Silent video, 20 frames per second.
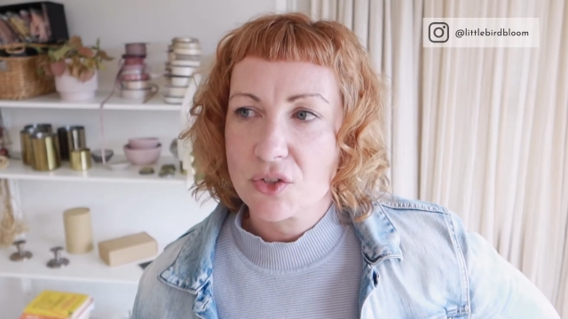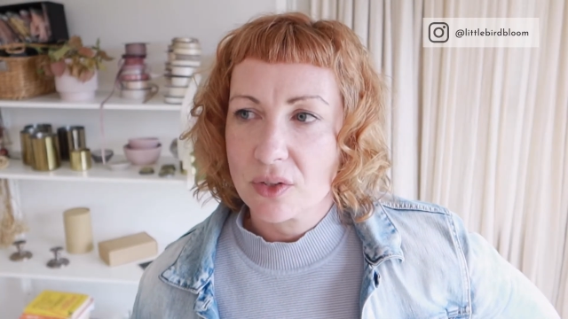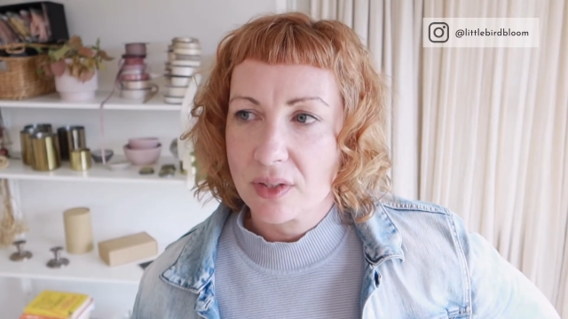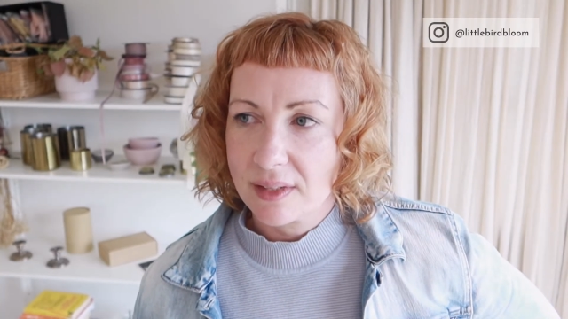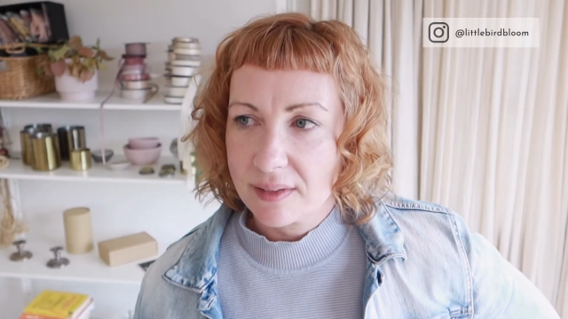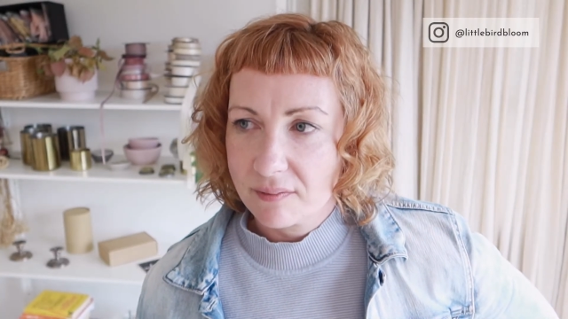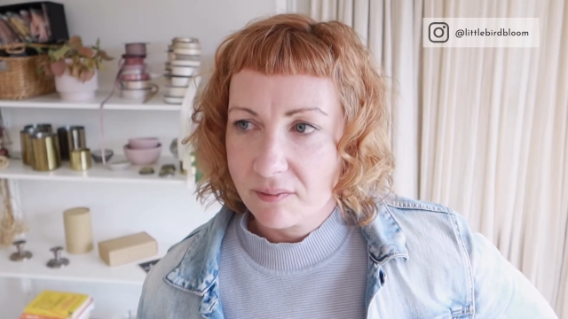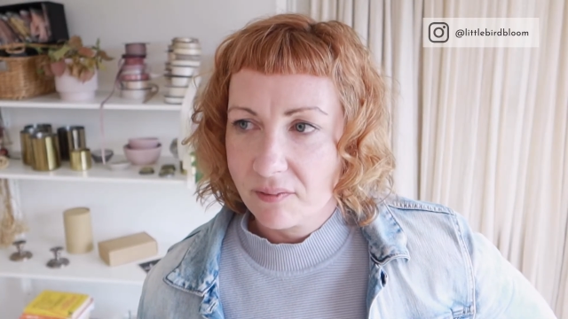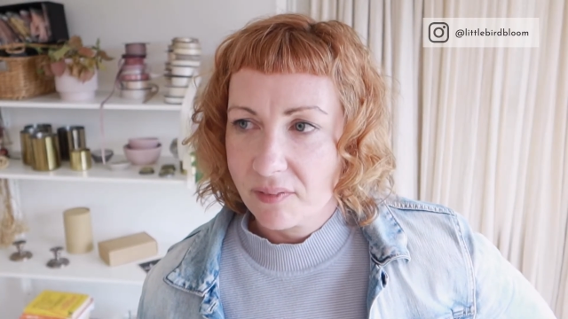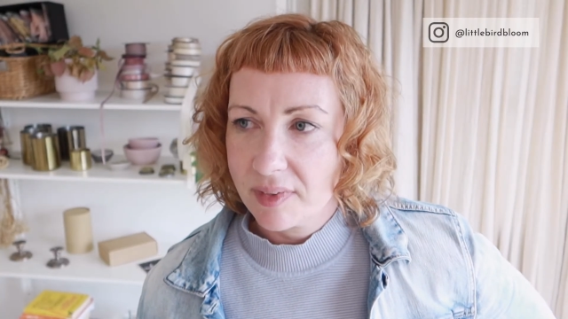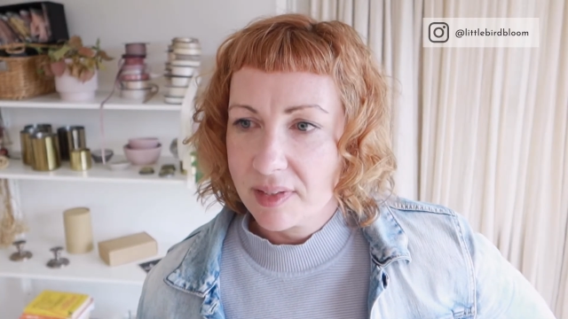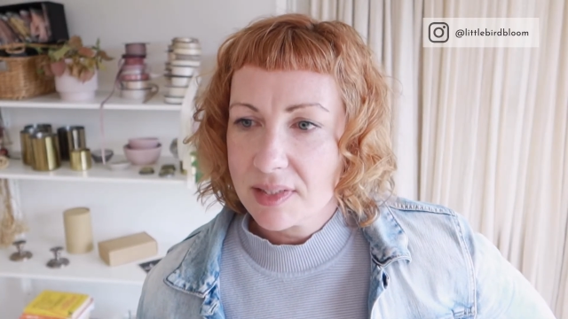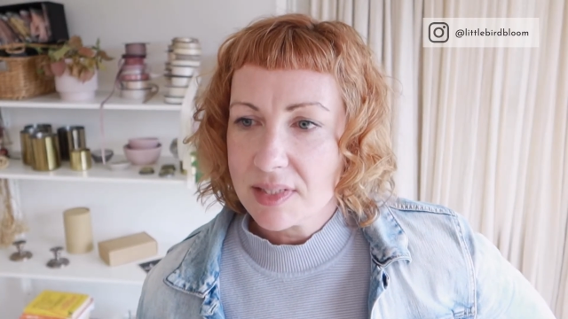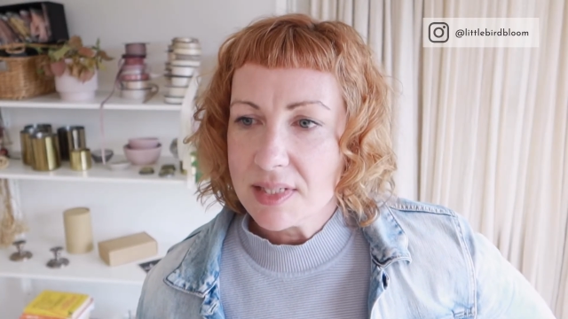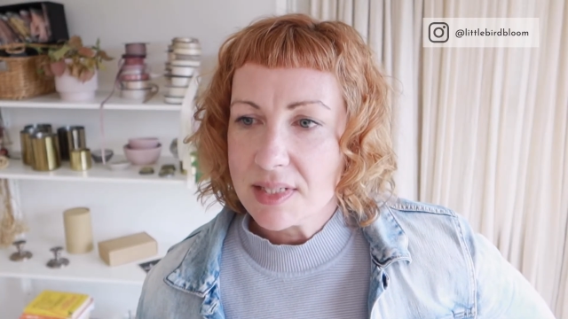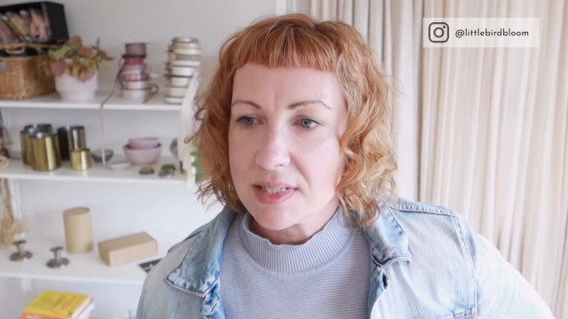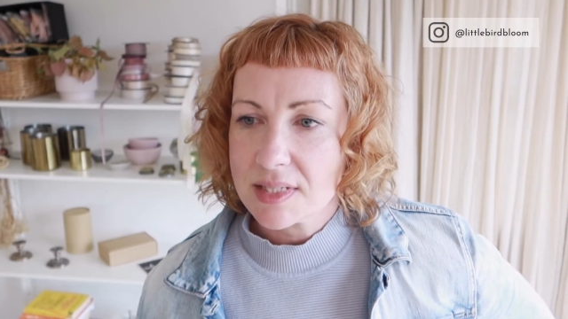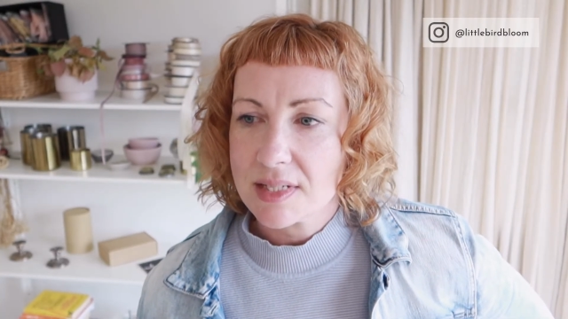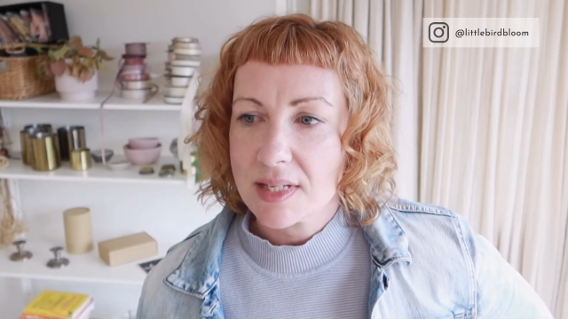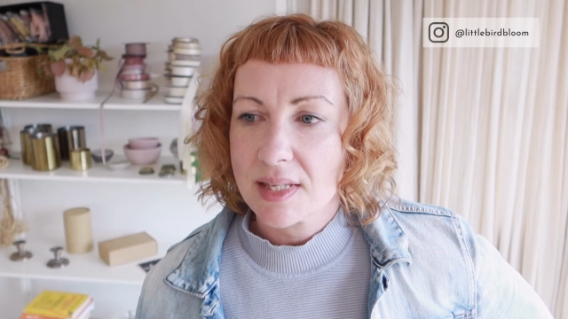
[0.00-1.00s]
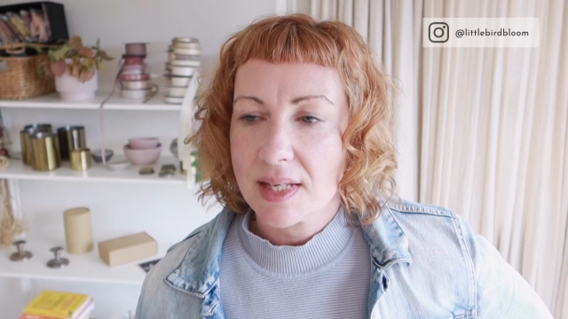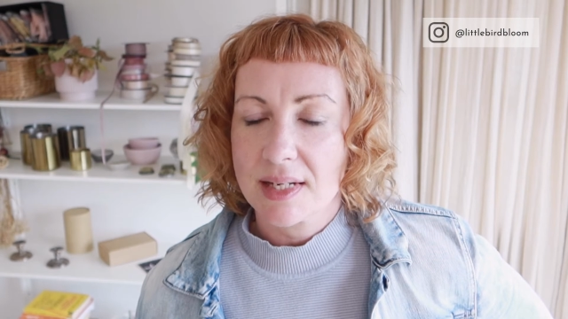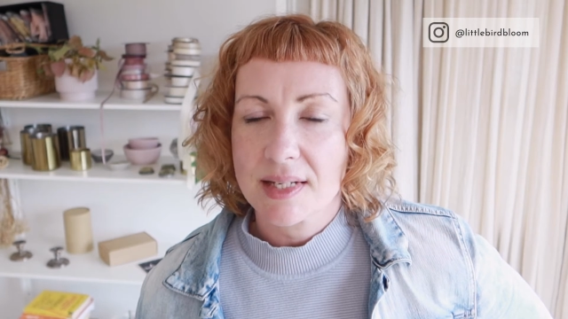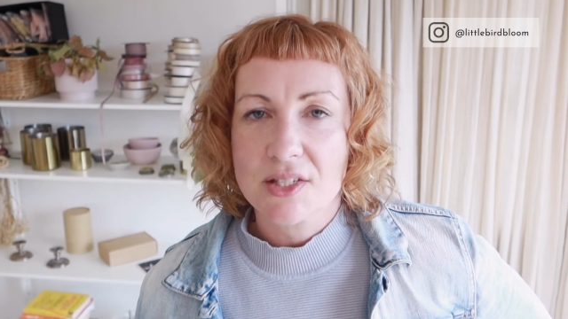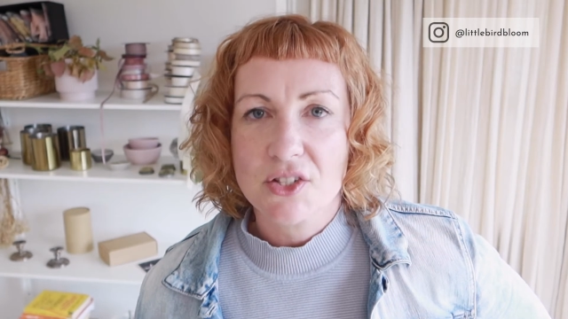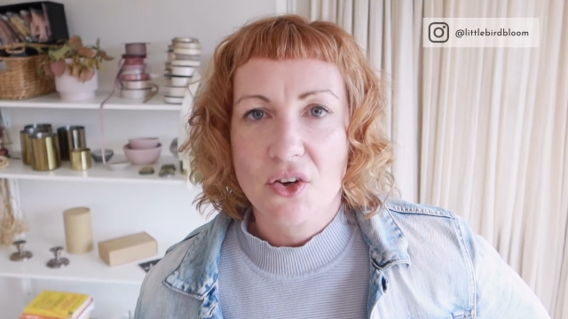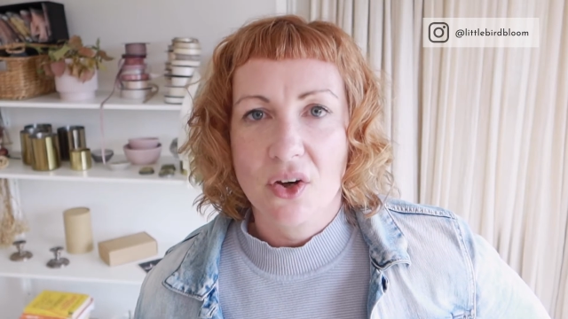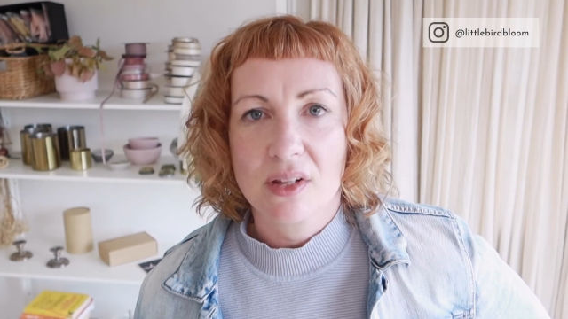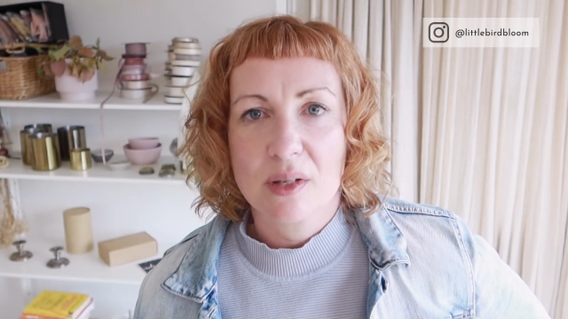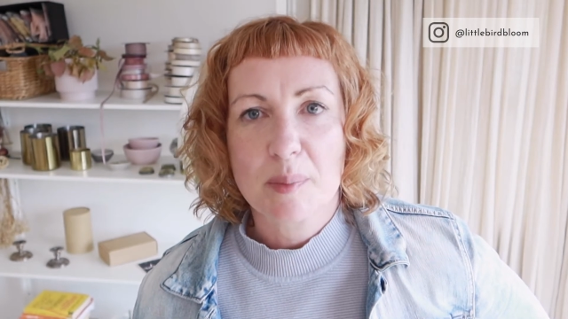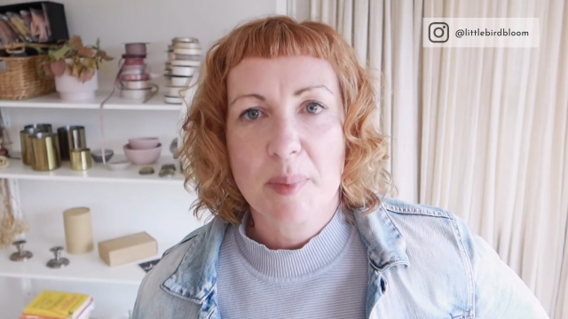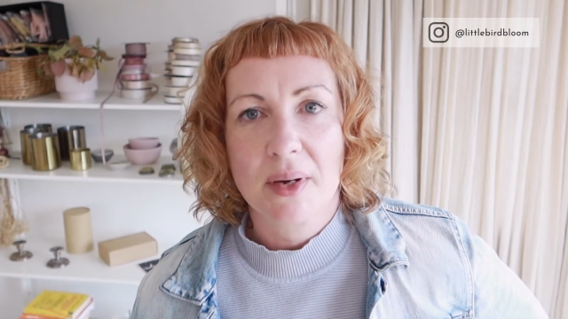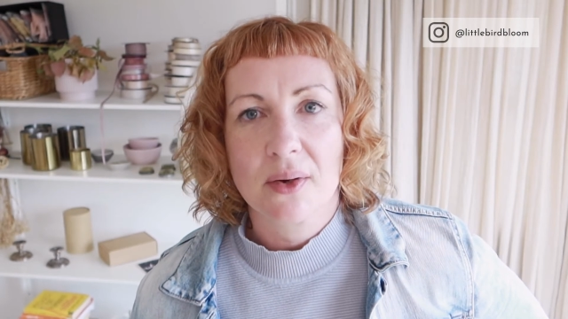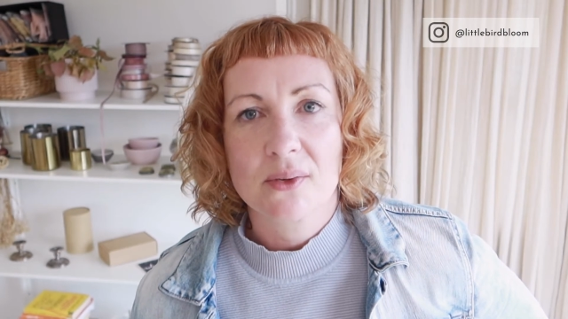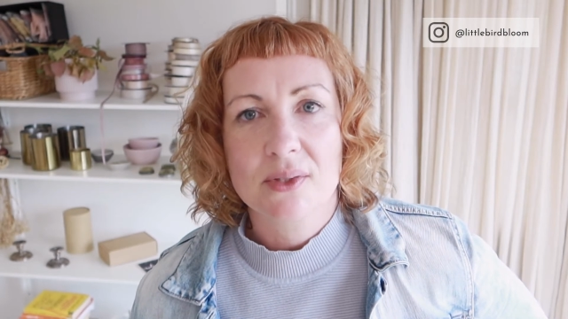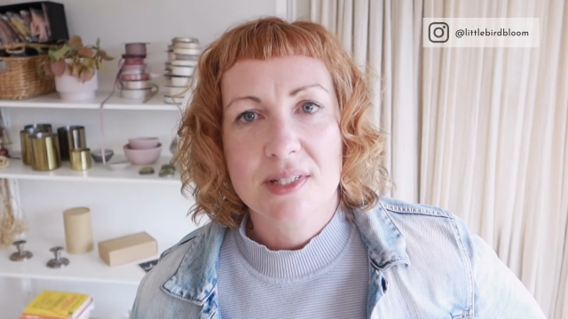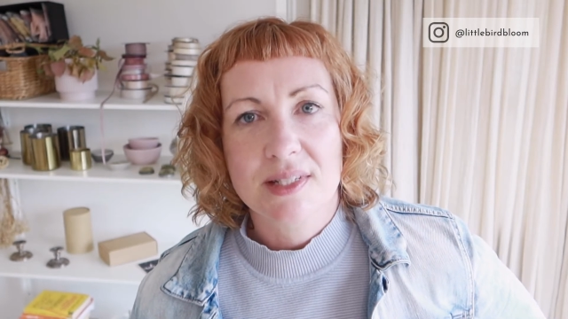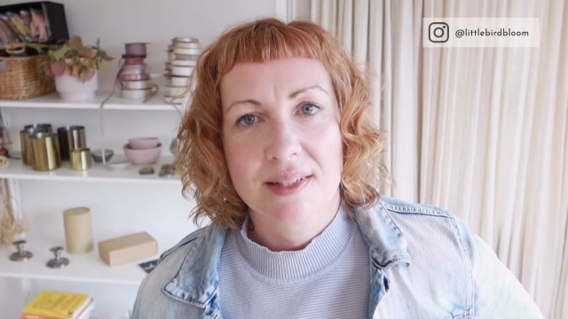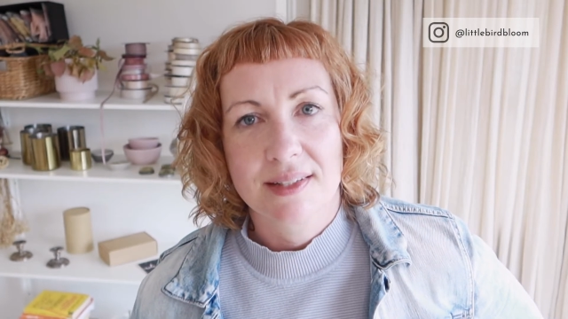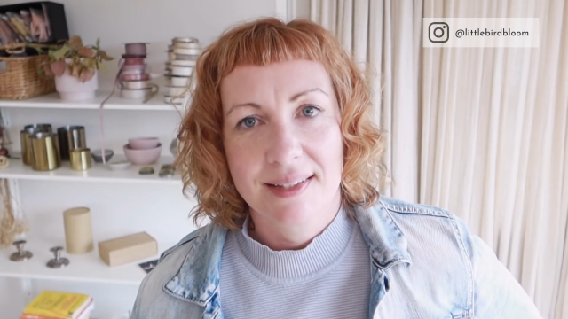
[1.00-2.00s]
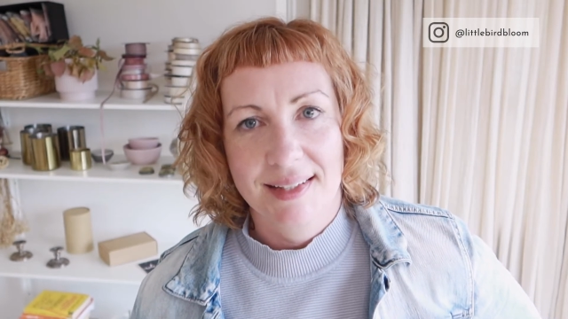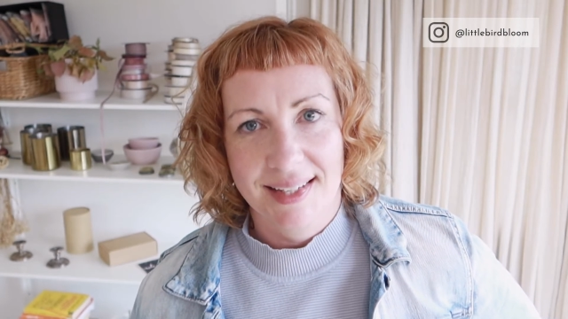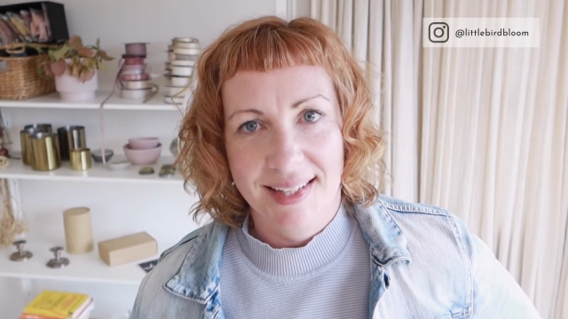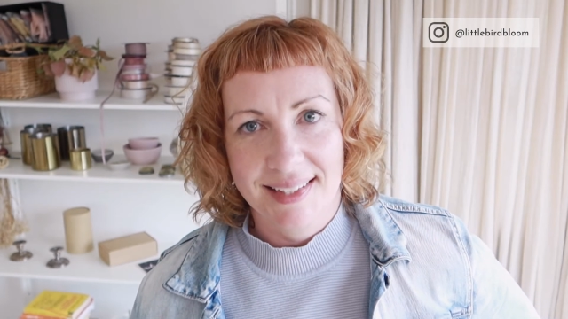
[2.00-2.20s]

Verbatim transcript: you're convinced that it's all about